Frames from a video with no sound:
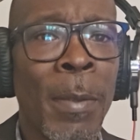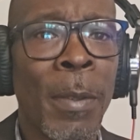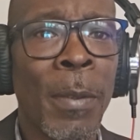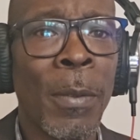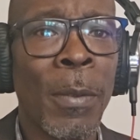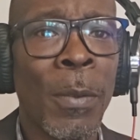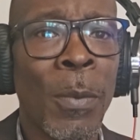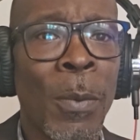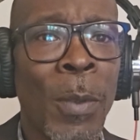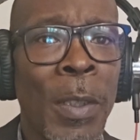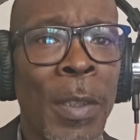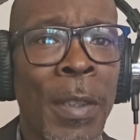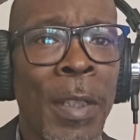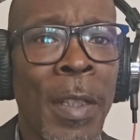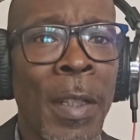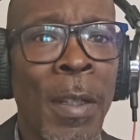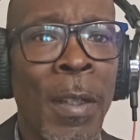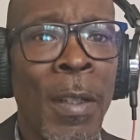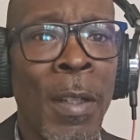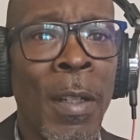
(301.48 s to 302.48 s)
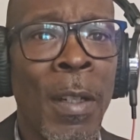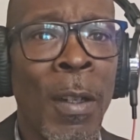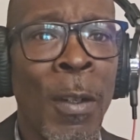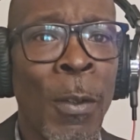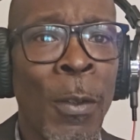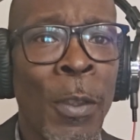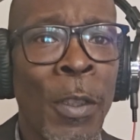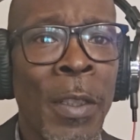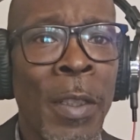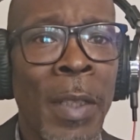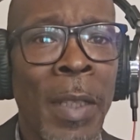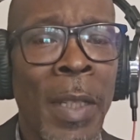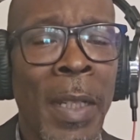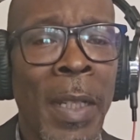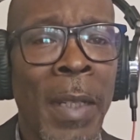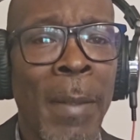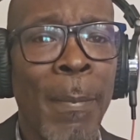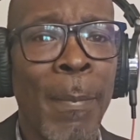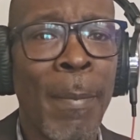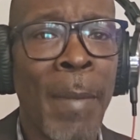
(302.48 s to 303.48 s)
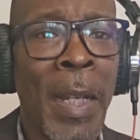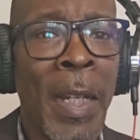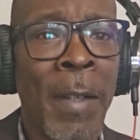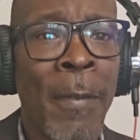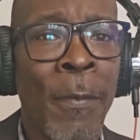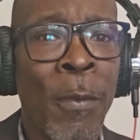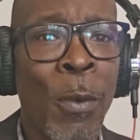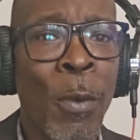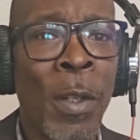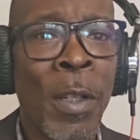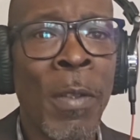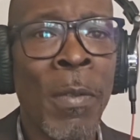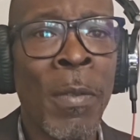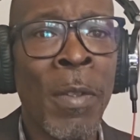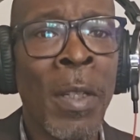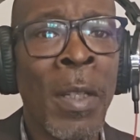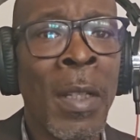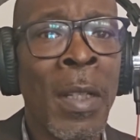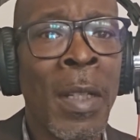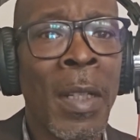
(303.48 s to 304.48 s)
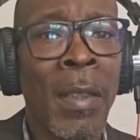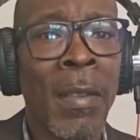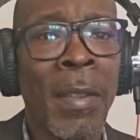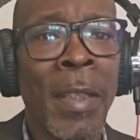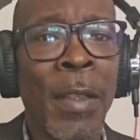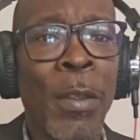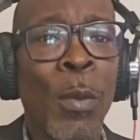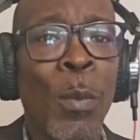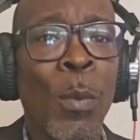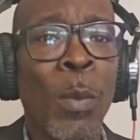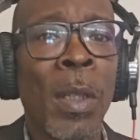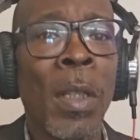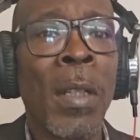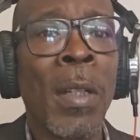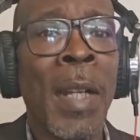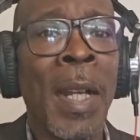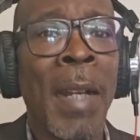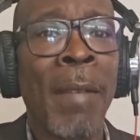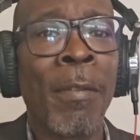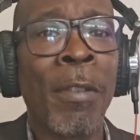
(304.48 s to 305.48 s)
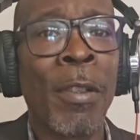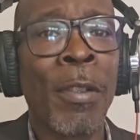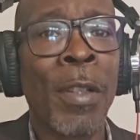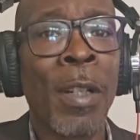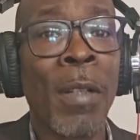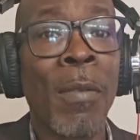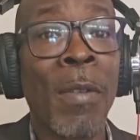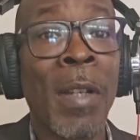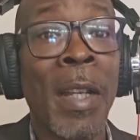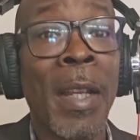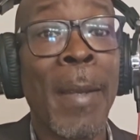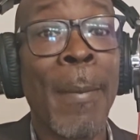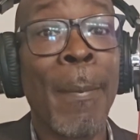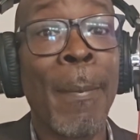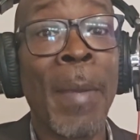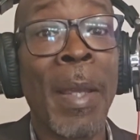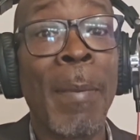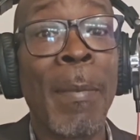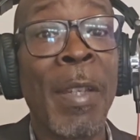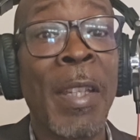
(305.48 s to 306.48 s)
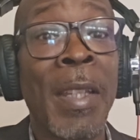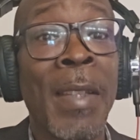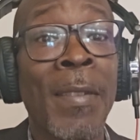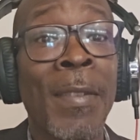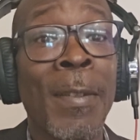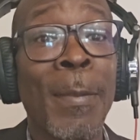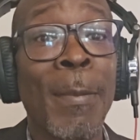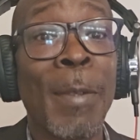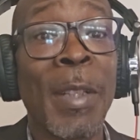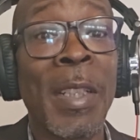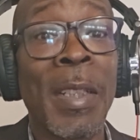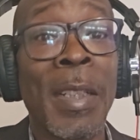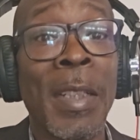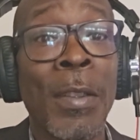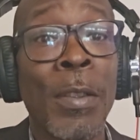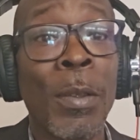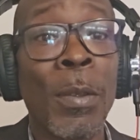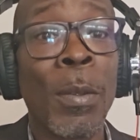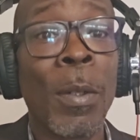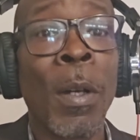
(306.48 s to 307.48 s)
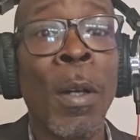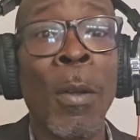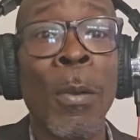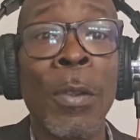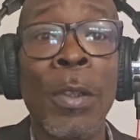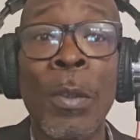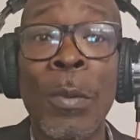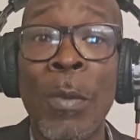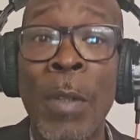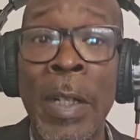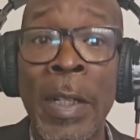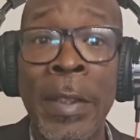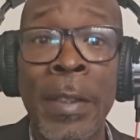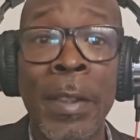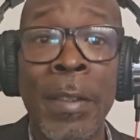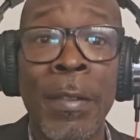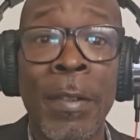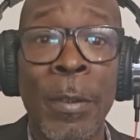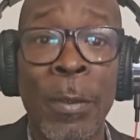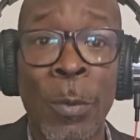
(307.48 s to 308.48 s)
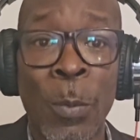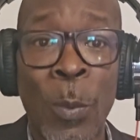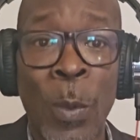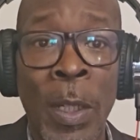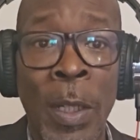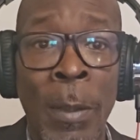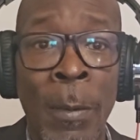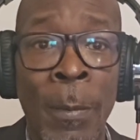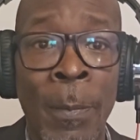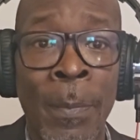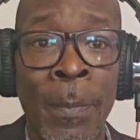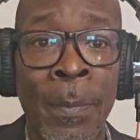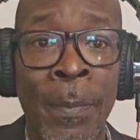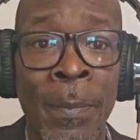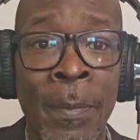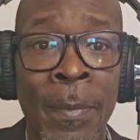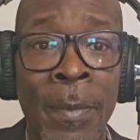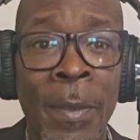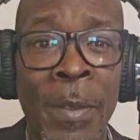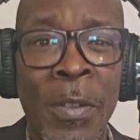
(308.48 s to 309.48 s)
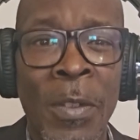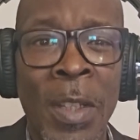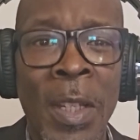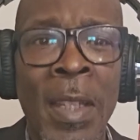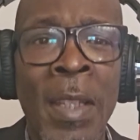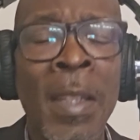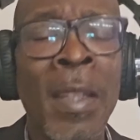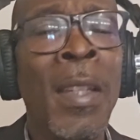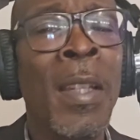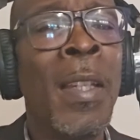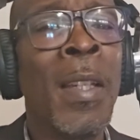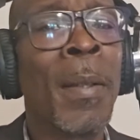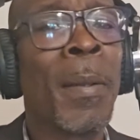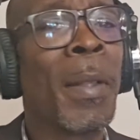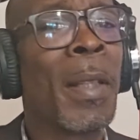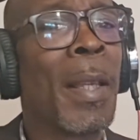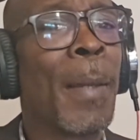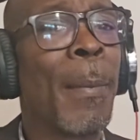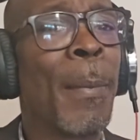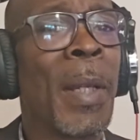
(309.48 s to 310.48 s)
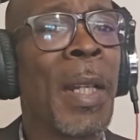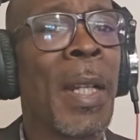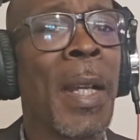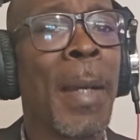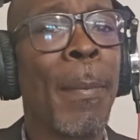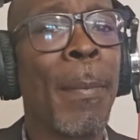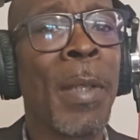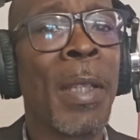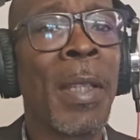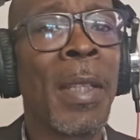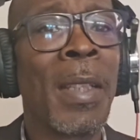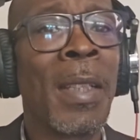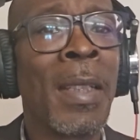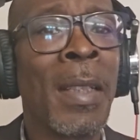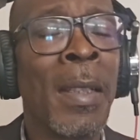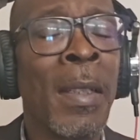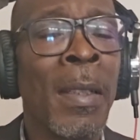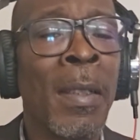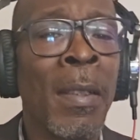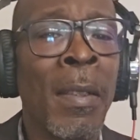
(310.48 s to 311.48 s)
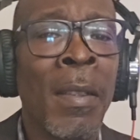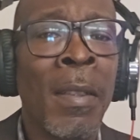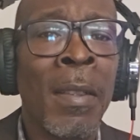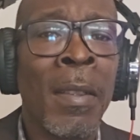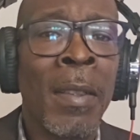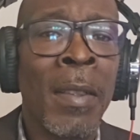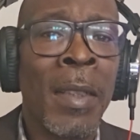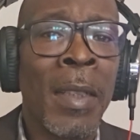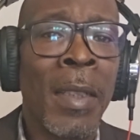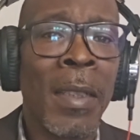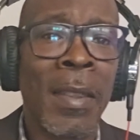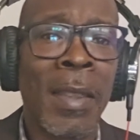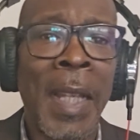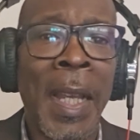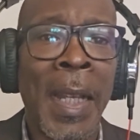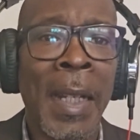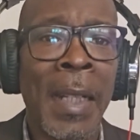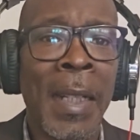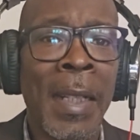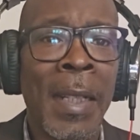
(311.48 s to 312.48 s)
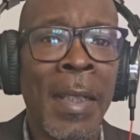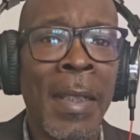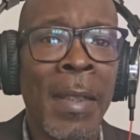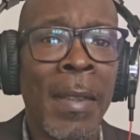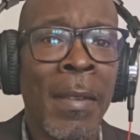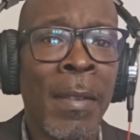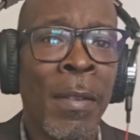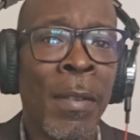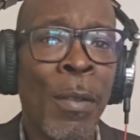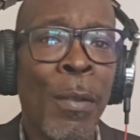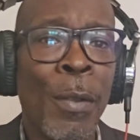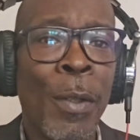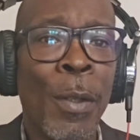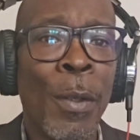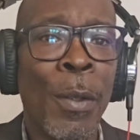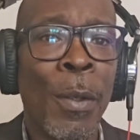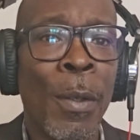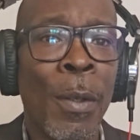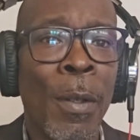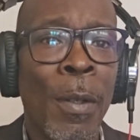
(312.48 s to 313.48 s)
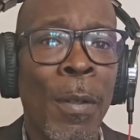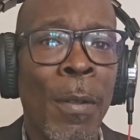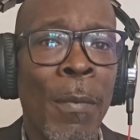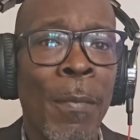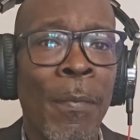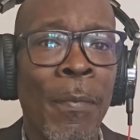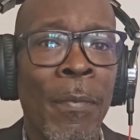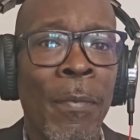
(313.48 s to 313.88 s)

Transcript: suits, once they are altered and made for you, like I said, you will have to turn around and maybe get some additional alterations as well. Okay, but they may not be exactly to your